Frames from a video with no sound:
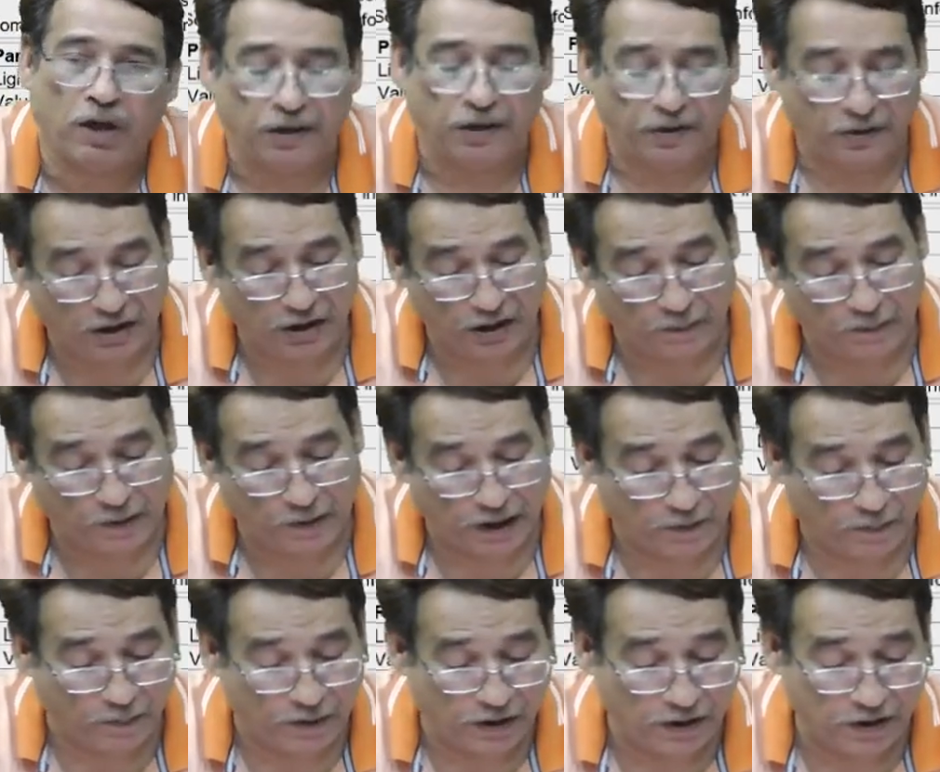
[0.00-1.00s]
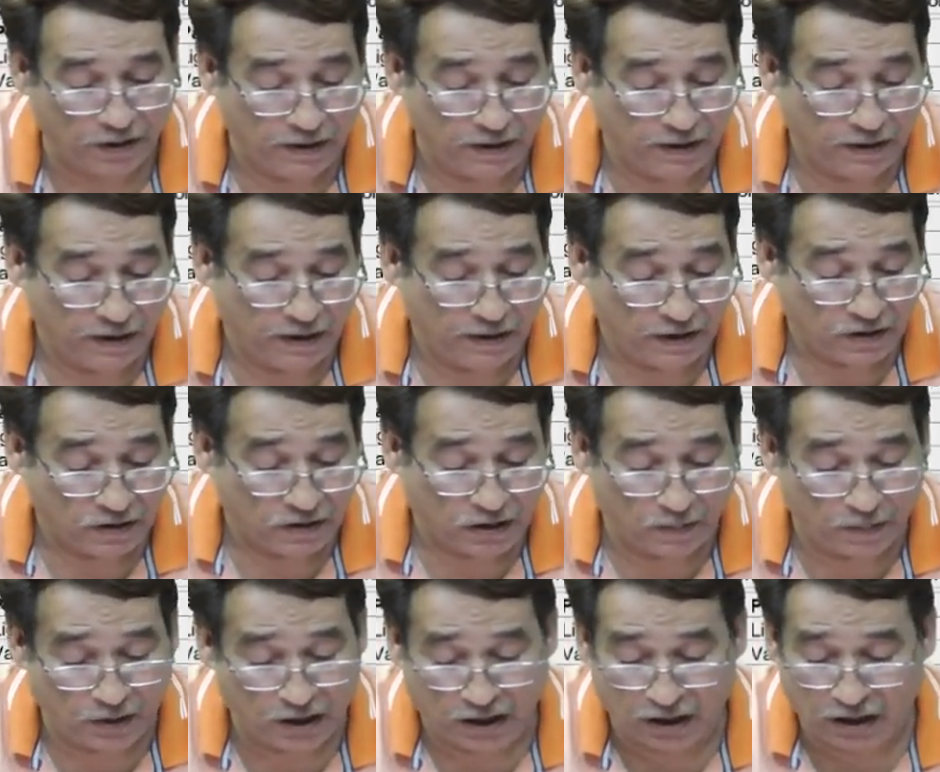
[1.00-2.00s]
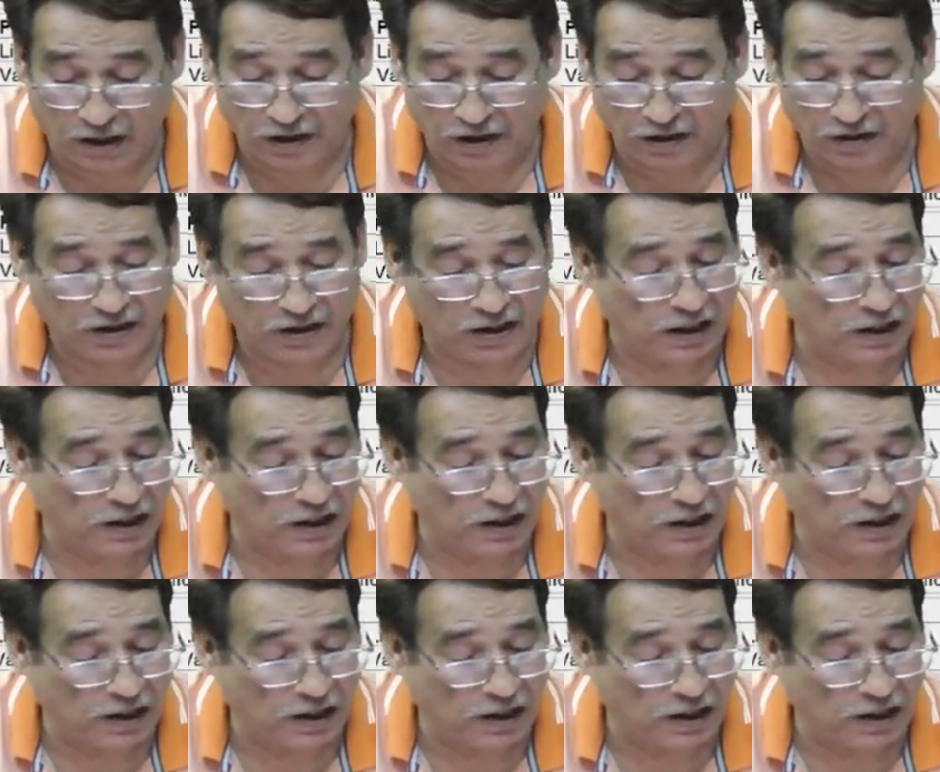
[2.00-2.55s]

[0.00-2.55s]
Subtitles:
in the department. Similarly, sales